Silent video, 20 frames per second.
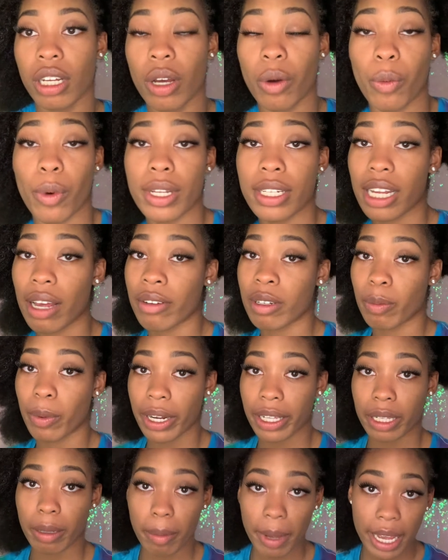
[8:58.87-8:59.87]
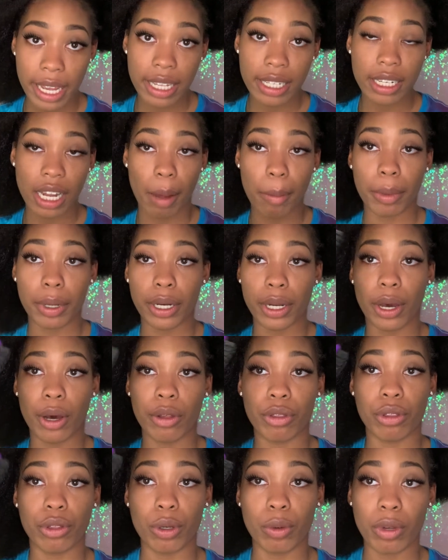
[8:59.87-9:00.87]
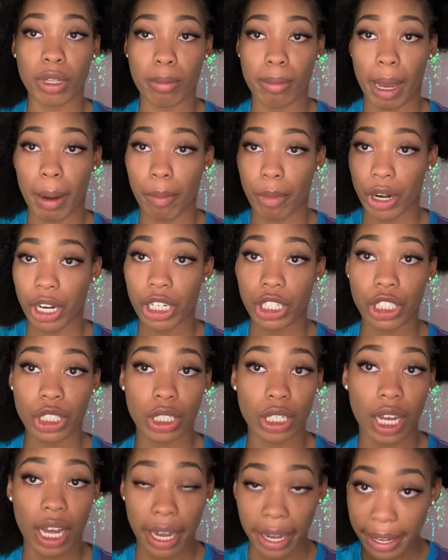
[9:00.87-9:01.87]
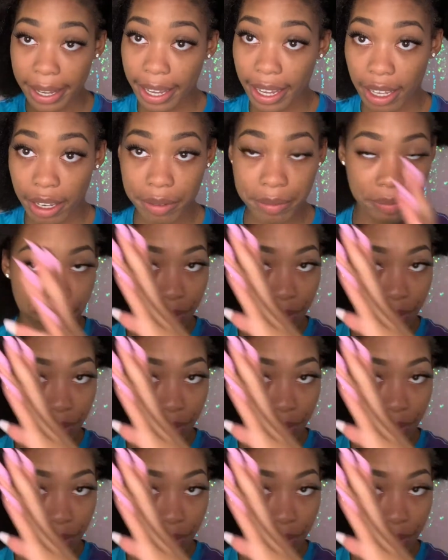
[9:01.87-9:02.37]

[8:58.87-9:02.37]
Once I've sprayed the base, I'm gonna go through with my brush again.